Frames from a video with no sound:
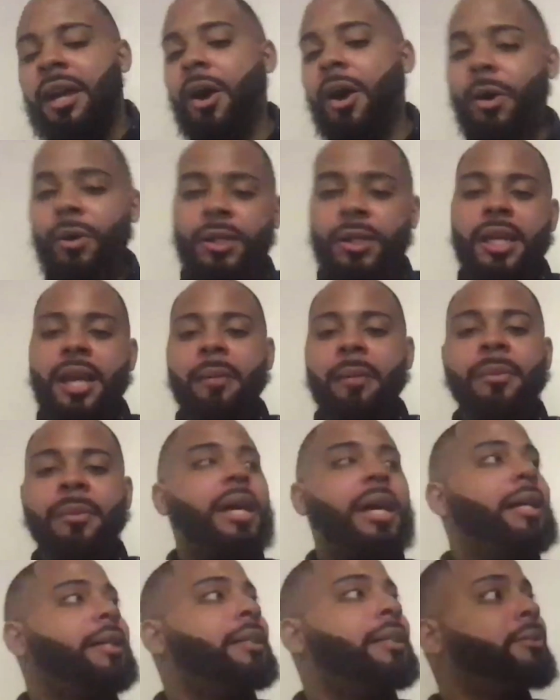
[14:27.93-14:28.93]
okay, I'm gonna
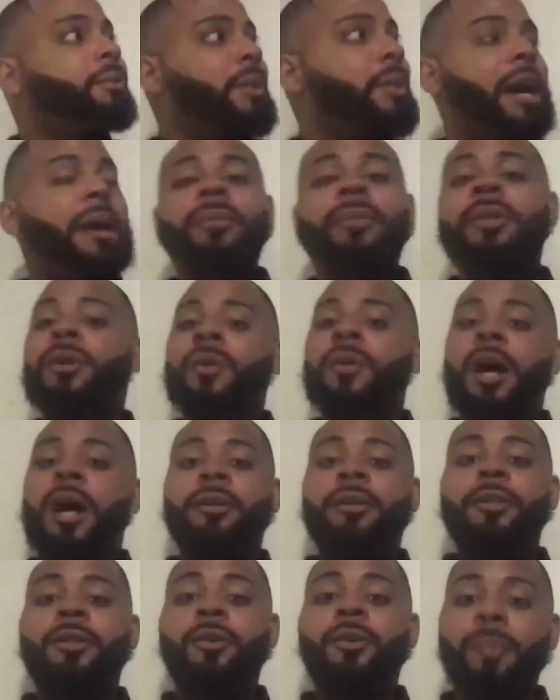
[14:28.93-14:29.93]
like it, so now I'm gonna go out
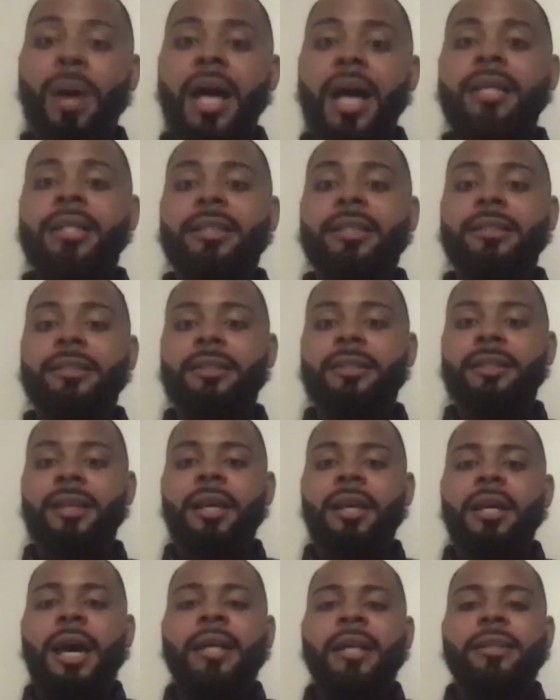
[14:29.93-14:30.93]
and go buy it.
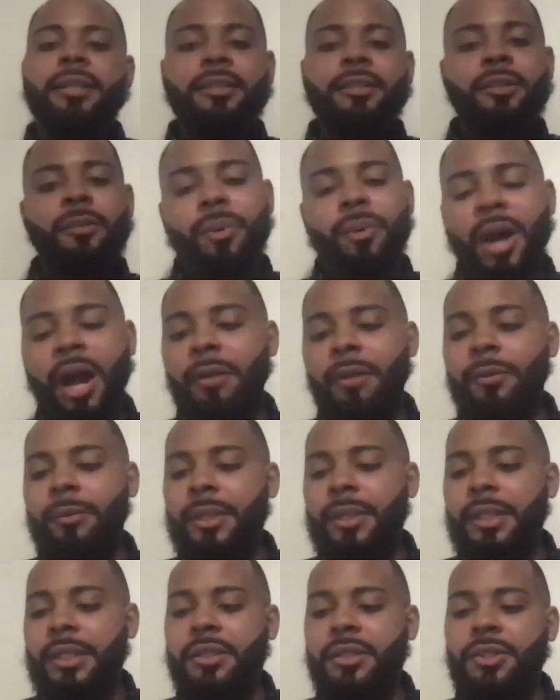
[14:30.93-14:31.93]
I think the problem
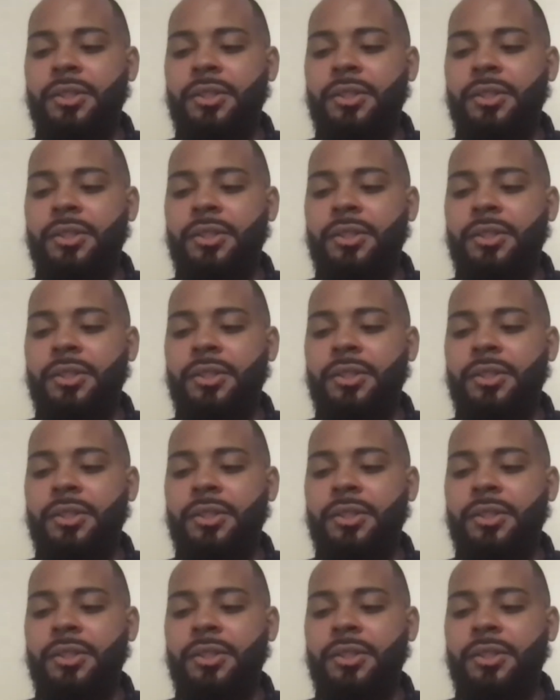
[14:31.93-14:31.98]
is